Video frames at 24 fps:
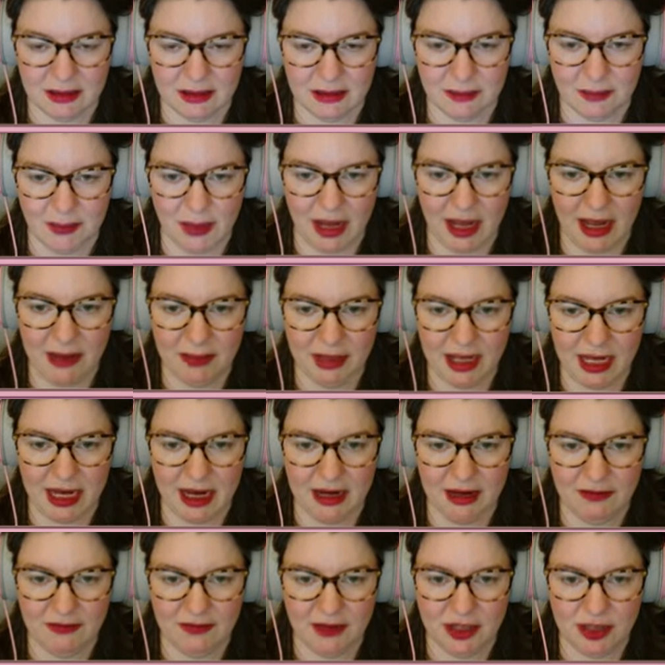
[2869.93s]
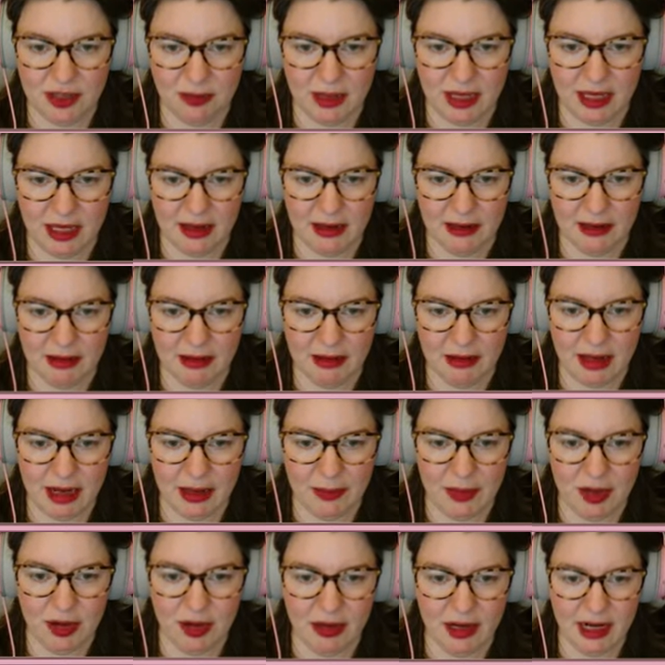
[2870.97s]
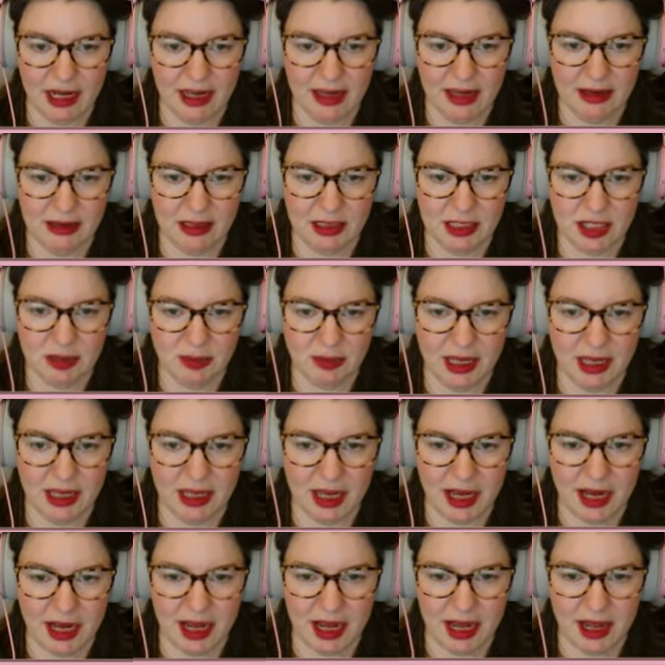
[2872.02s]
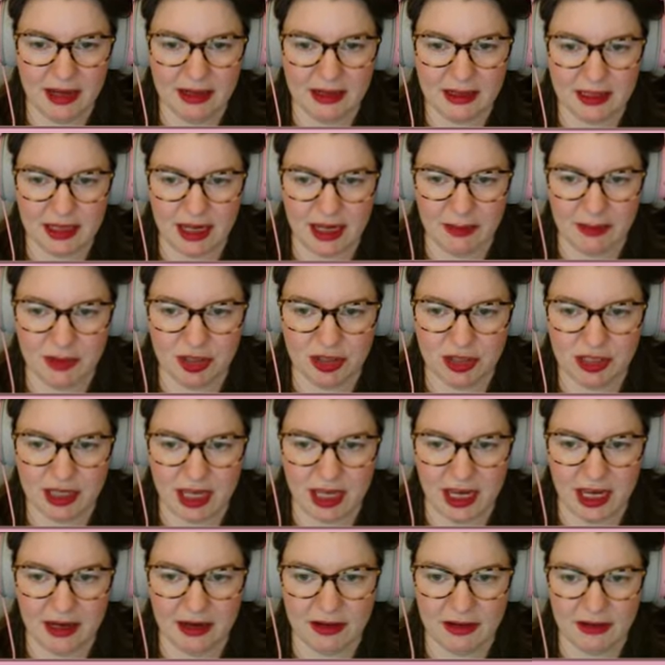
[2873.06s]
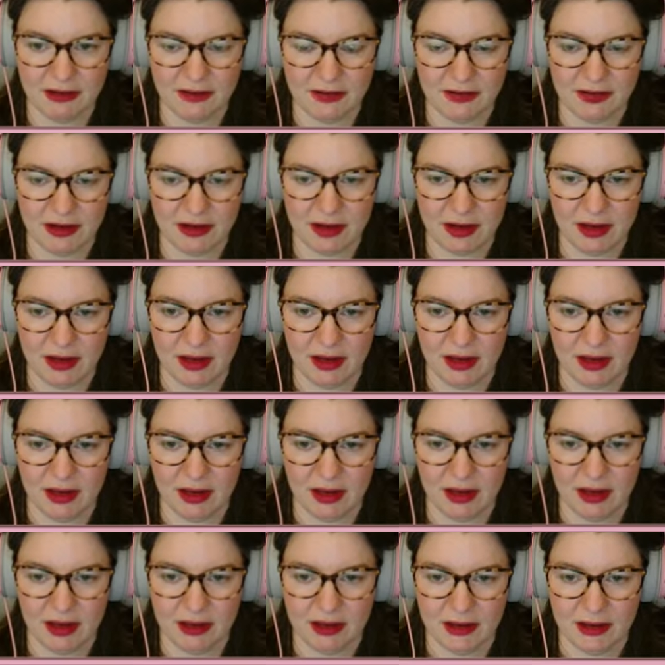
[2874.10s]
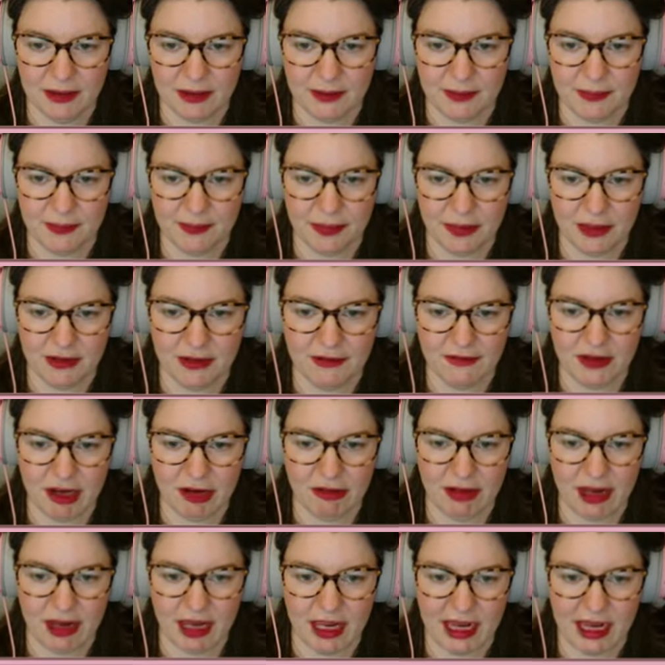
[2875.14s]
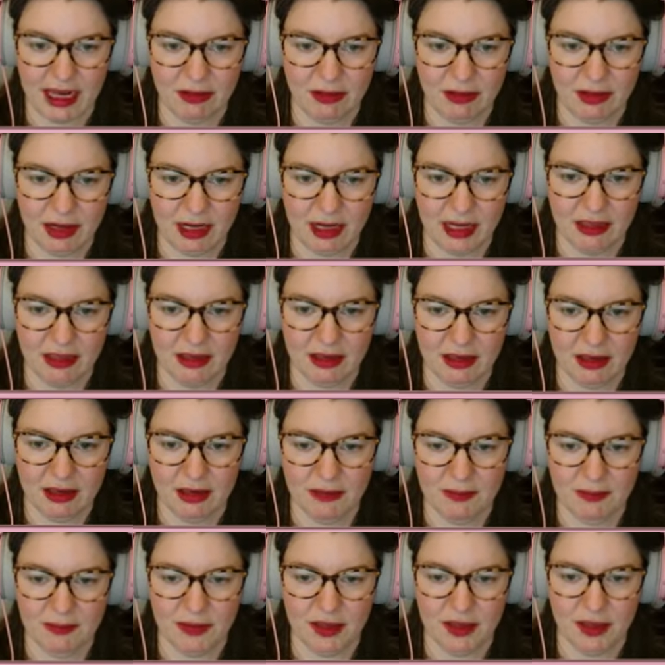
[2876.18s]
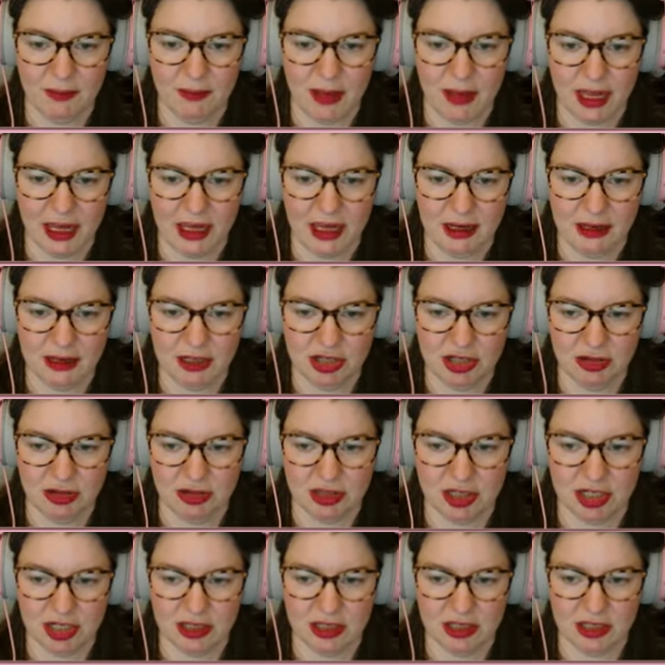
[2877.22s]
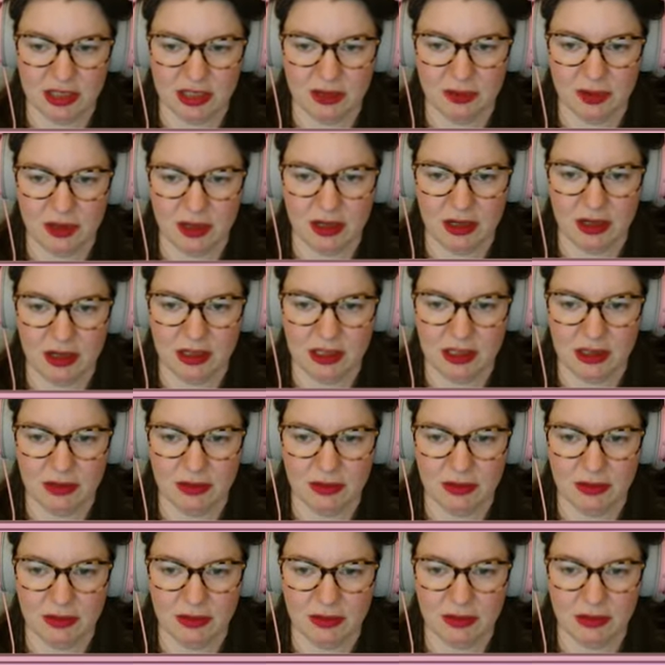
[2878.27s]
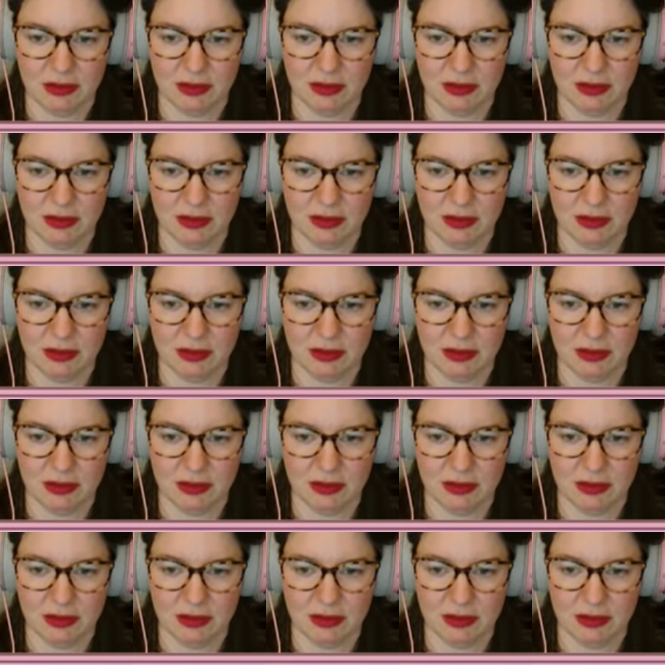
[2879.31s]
But I'm kind of doing... I'm not like doing yards. I'm just kind of... figuring it out, like the main structure. So we're gonna do,